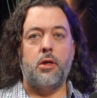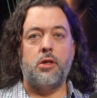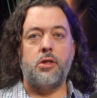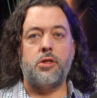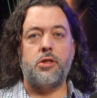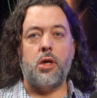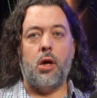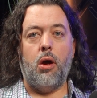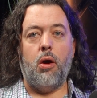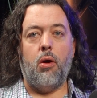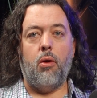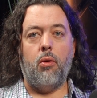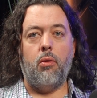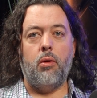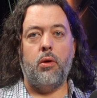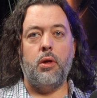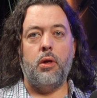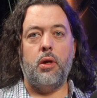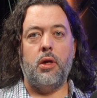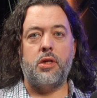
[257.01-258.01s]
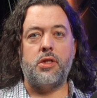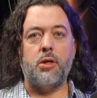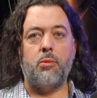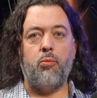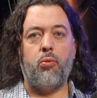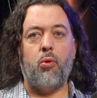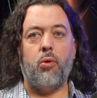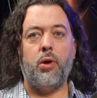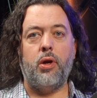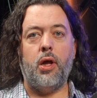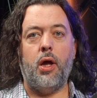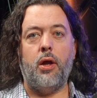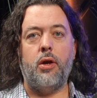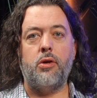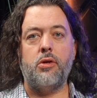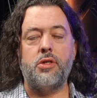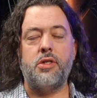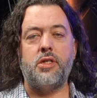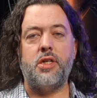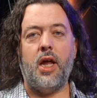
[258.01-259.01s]
So it's important to
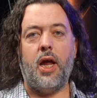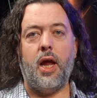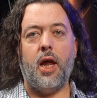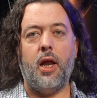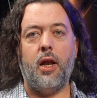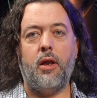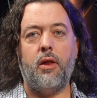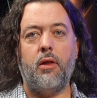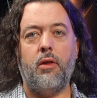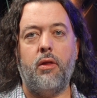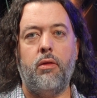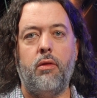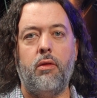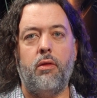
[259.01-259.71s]
understand